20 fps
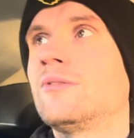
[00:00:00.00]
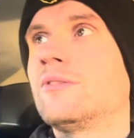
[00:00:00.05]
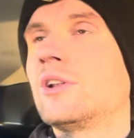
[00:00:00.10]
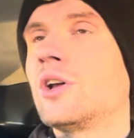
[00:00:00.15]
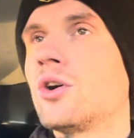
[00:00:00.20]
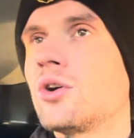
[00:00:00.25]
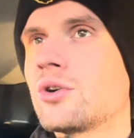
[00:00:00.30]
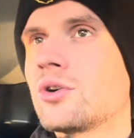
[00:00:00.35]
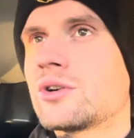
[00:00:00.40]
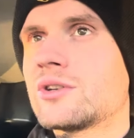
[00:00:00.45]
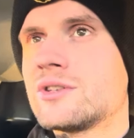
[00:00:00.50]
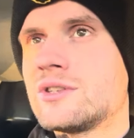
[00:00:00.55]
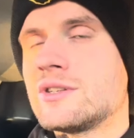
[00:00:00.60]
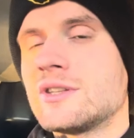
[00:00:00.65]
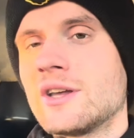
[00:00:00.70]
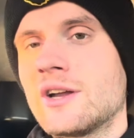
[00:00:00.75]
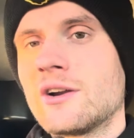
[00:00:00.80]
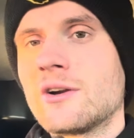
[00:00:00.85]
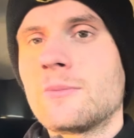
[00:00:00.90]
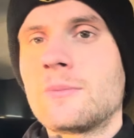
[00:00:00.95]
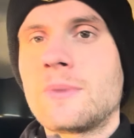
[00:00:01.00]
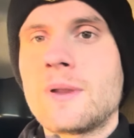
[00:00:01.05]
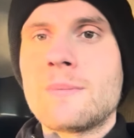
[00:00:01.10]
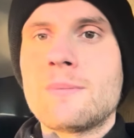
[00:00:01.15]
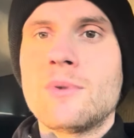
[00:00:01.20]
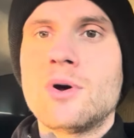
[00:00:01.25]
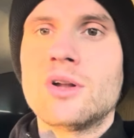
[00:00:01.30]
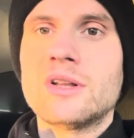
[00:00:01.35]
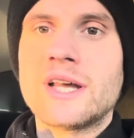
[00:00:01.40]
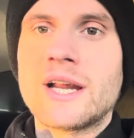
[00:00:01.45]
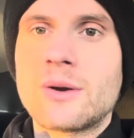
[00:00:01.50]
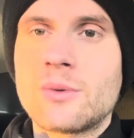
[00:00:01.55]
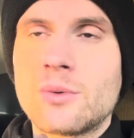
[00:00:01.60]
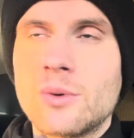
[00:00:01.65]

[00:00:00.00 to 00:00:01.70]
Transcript: vlogs that are a bit more like